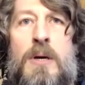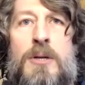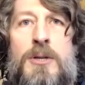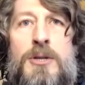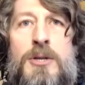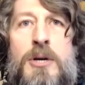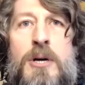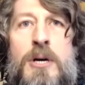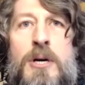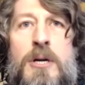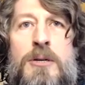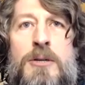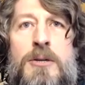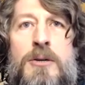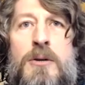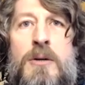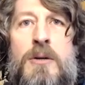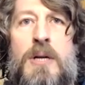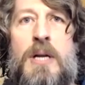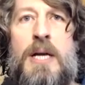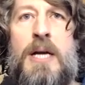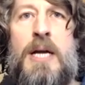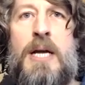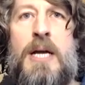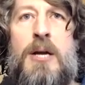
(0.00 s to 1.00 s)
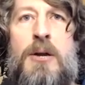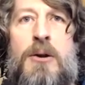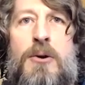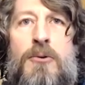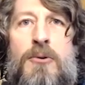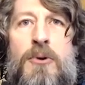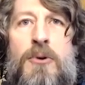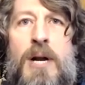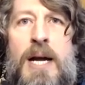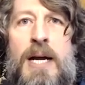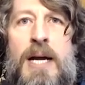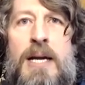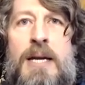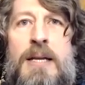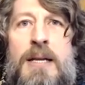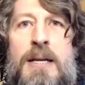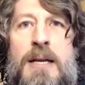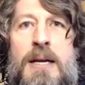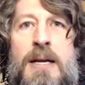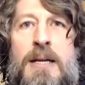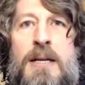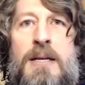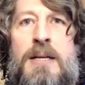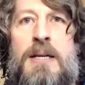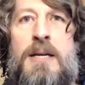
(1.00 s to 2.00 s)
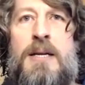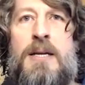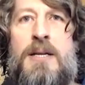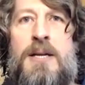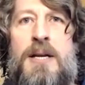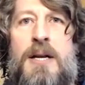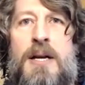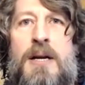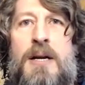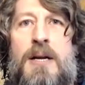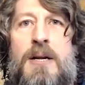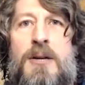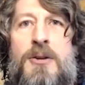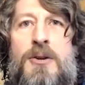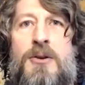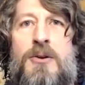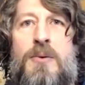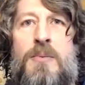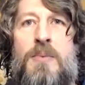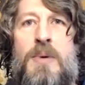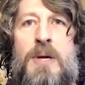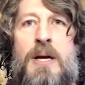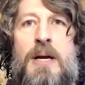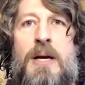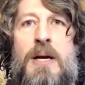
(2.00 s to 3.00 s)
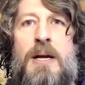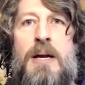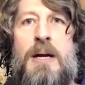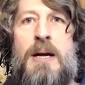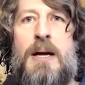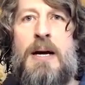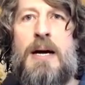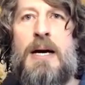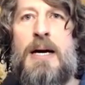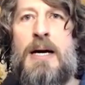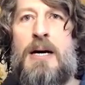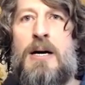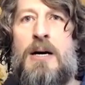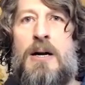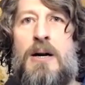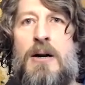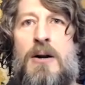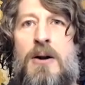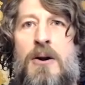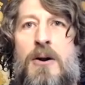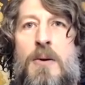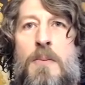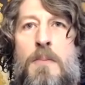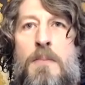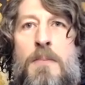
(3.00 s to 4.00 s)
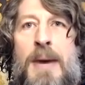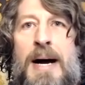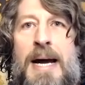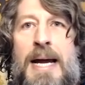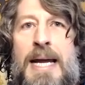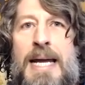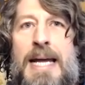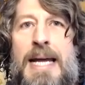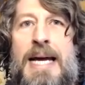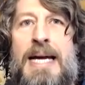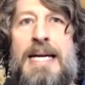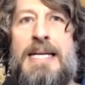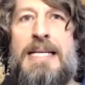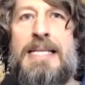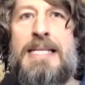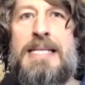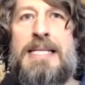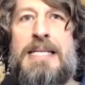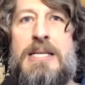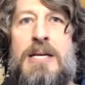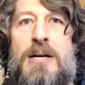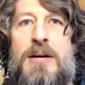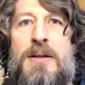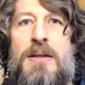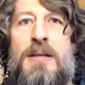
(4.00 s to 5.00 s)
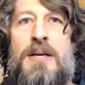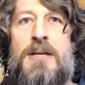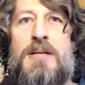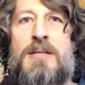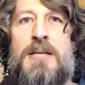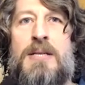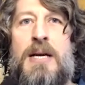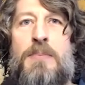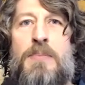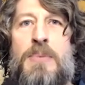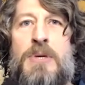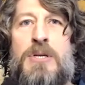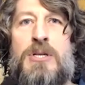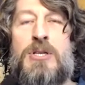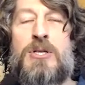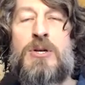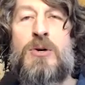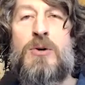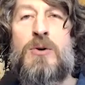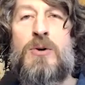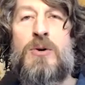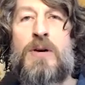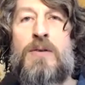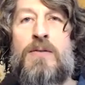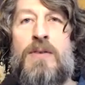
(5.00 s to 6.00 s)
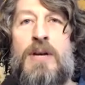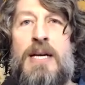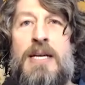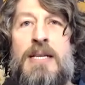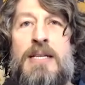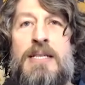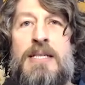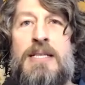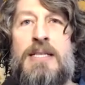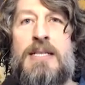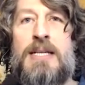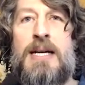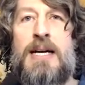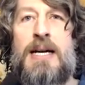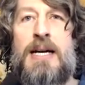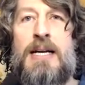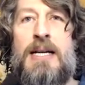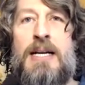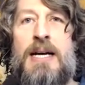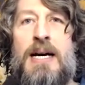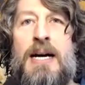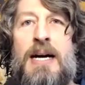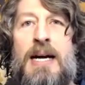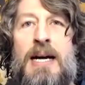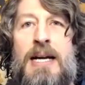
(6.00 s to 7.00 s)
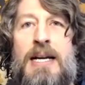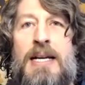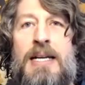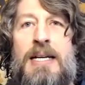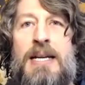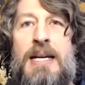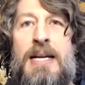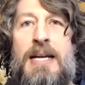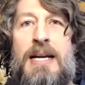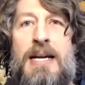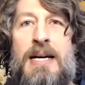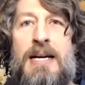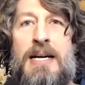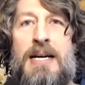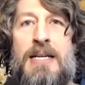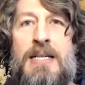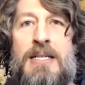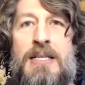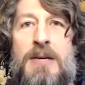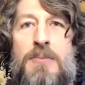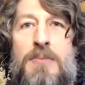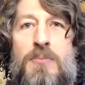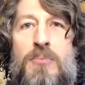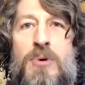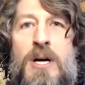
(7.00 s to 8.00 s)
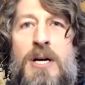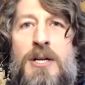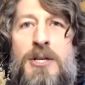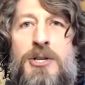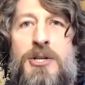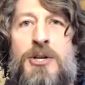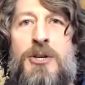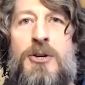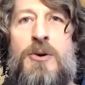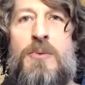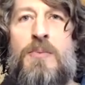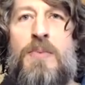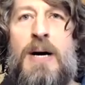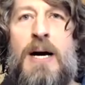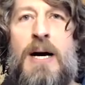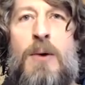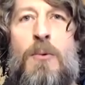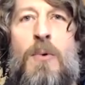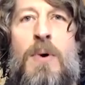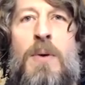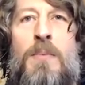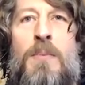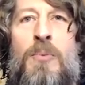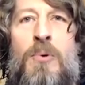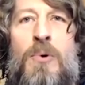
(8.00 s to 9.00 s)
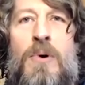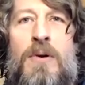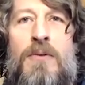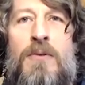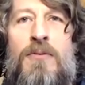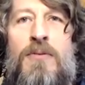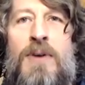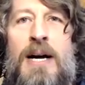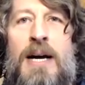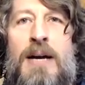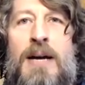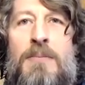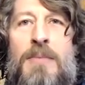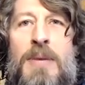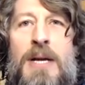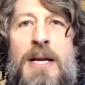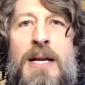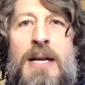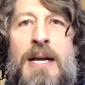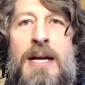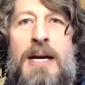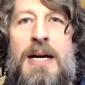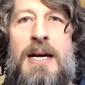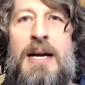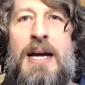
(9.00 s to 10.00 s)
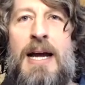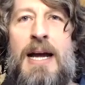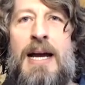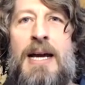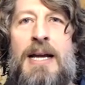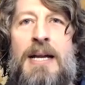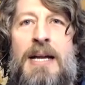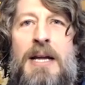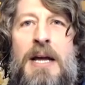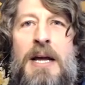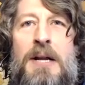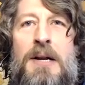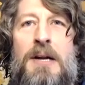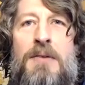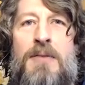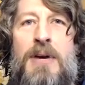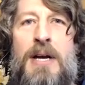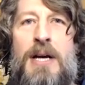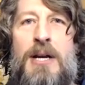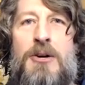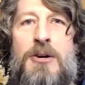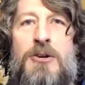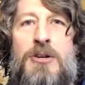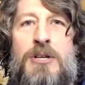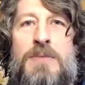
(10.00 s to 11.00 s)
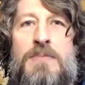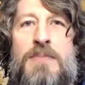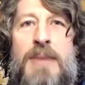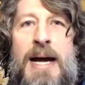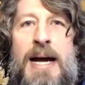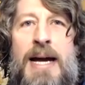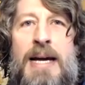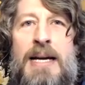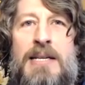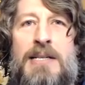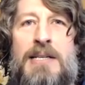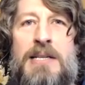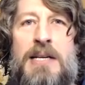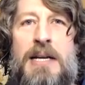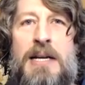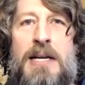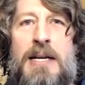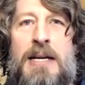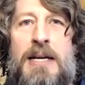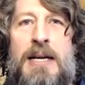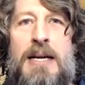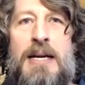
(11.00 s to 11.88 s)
Doctor Lee Recht and Didier Toubia are my guests on this episode of Inside Ideas, brought to you by one point five Media and Innovators Magazine.